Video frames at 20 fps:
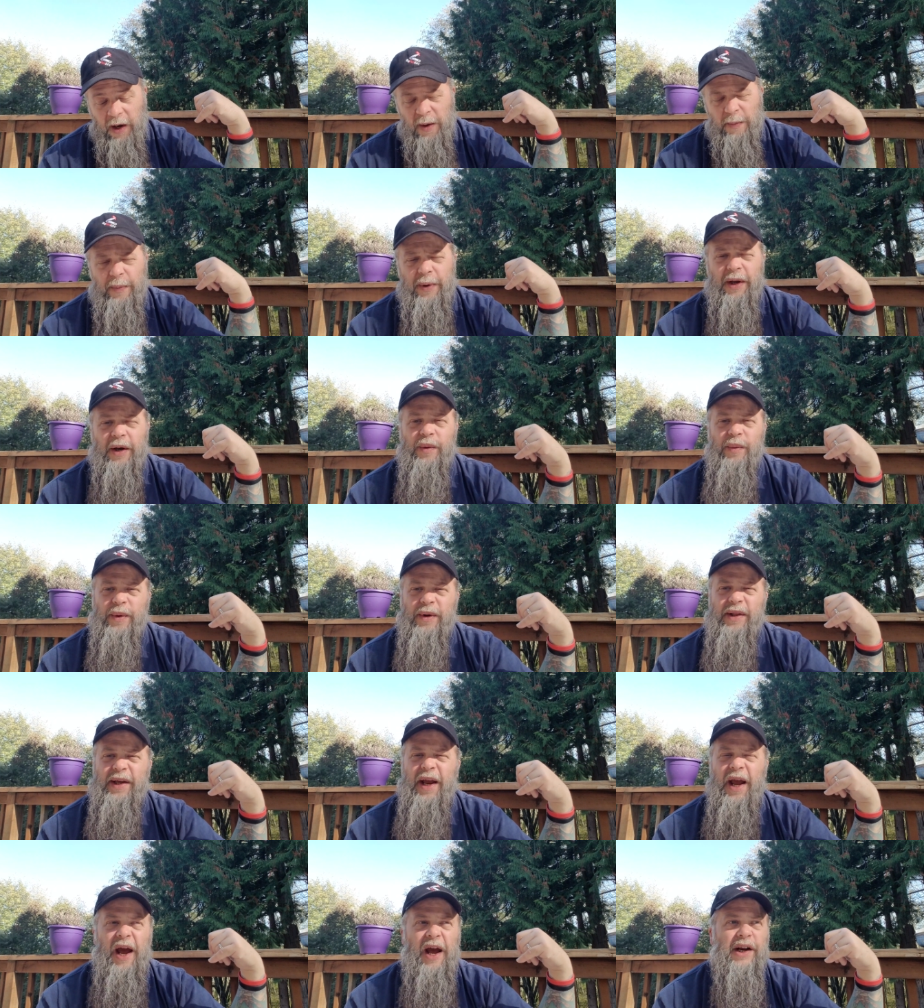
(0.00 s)
But
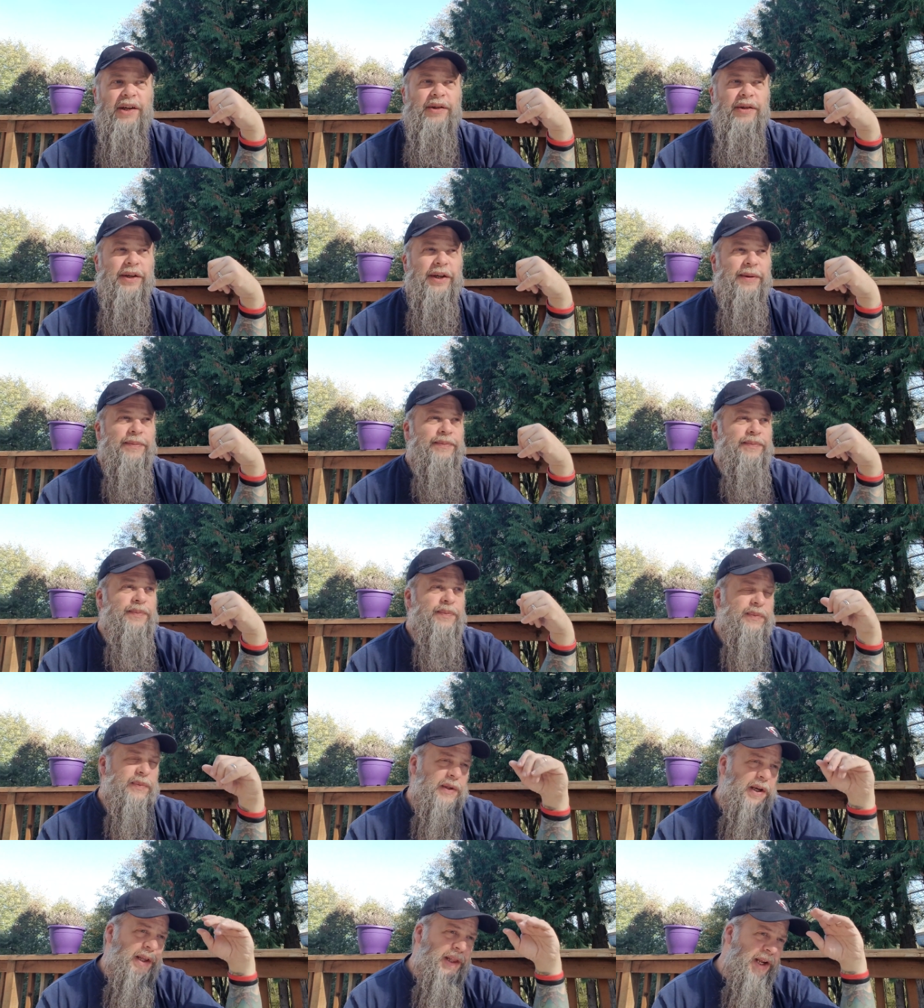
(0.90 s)
really, actually,
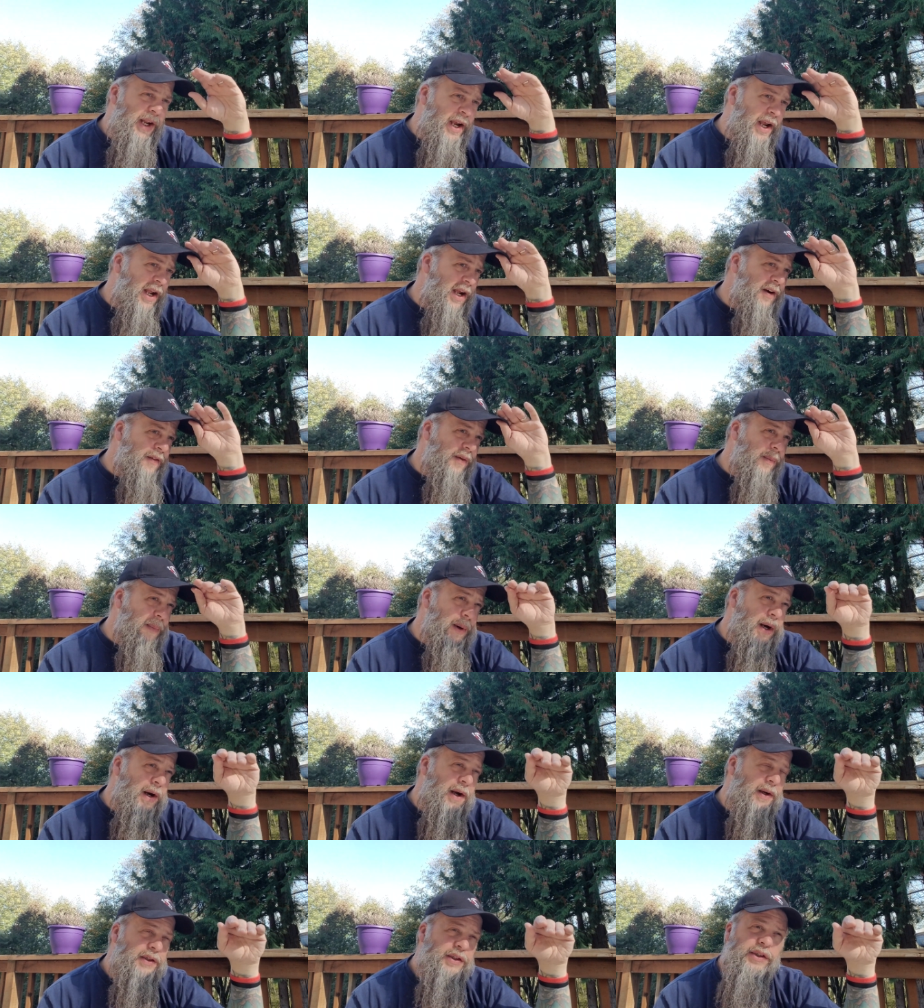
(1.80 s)
I think I have
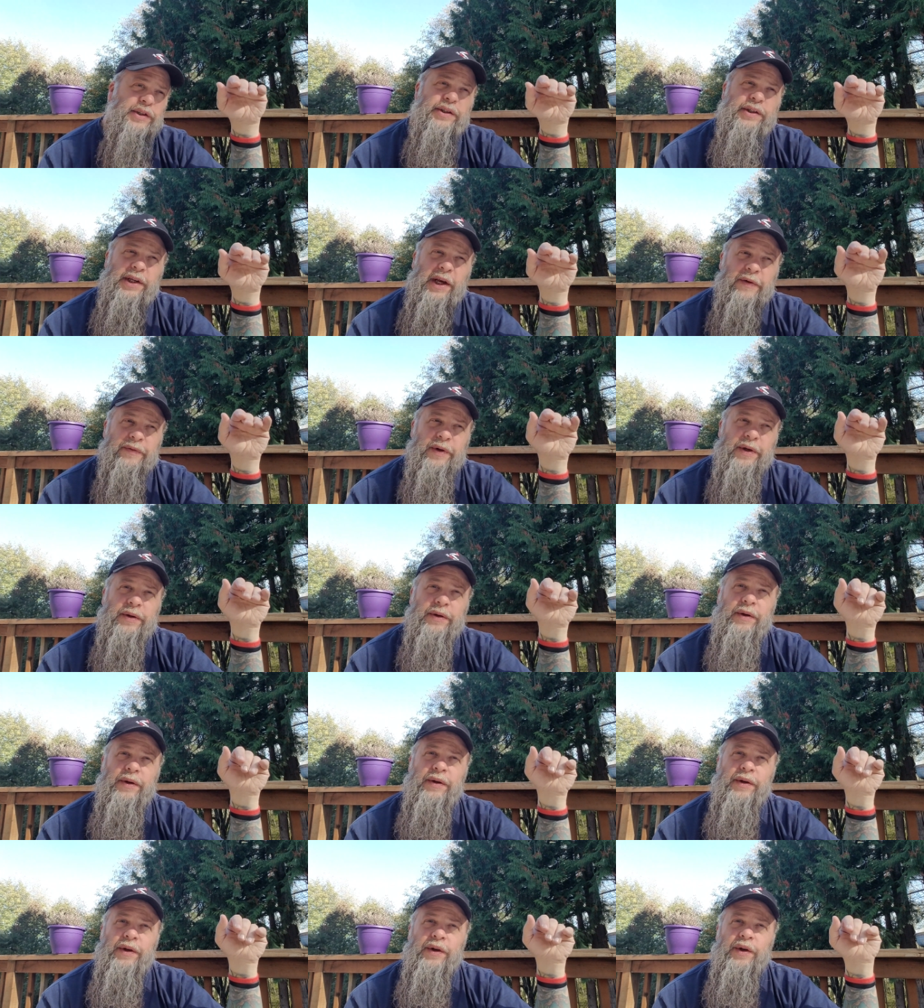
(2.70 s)
about 7
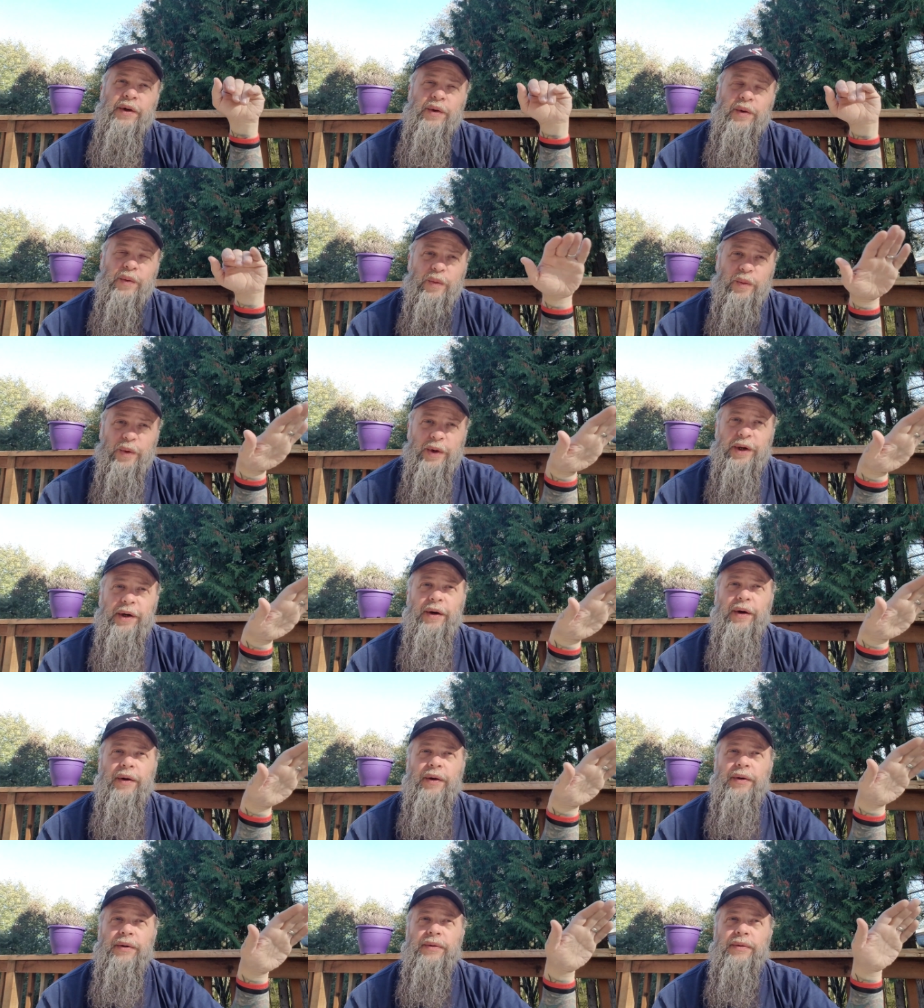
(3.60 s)

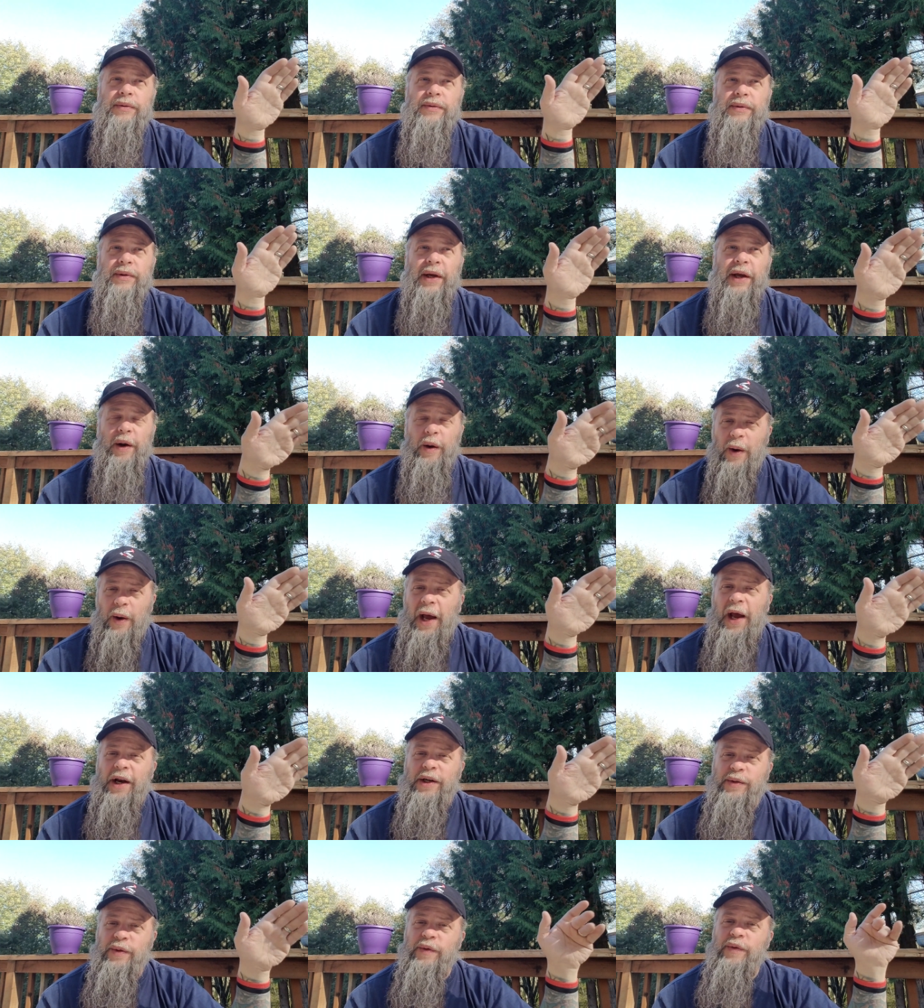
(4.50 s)
real,
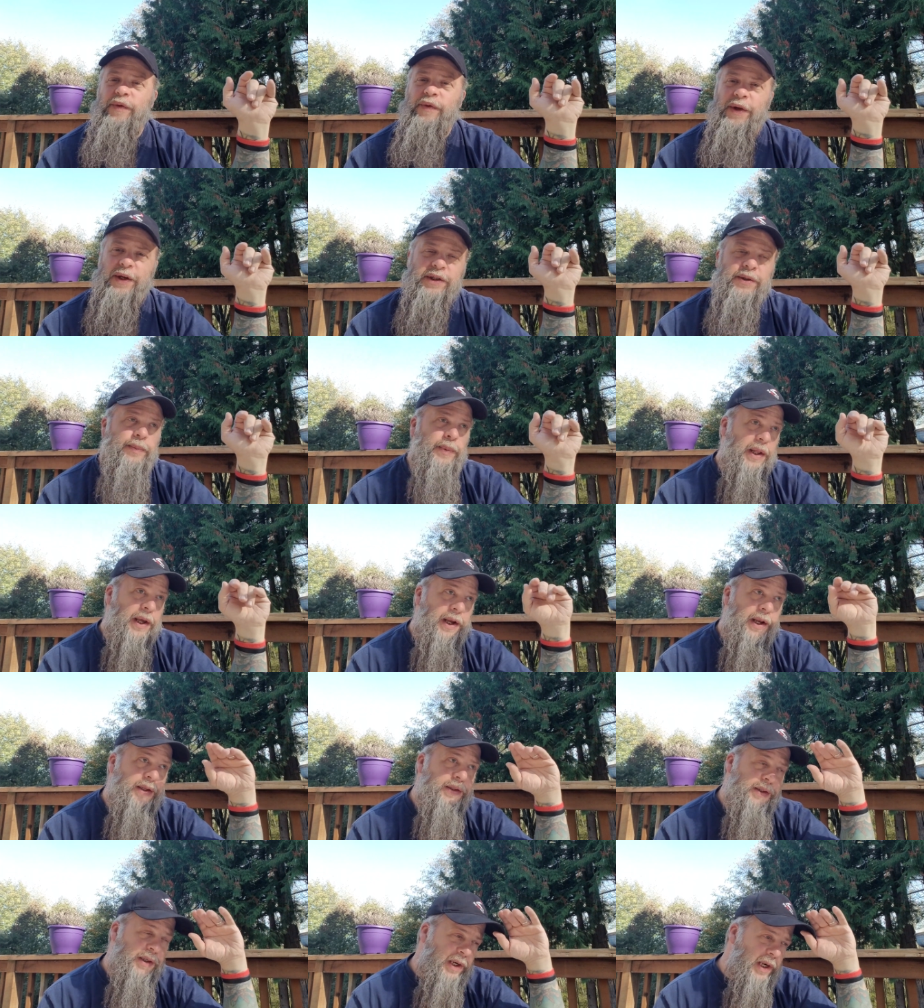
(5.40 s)
actual fixed
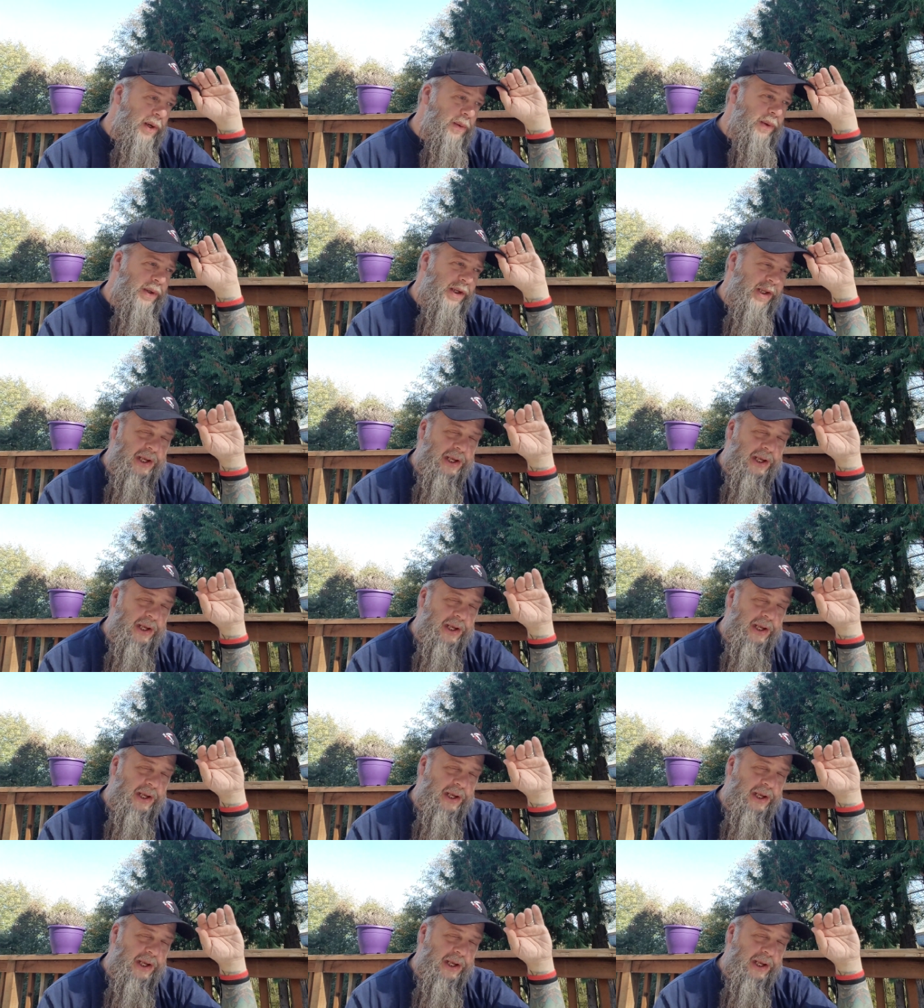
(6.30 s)
blades that I would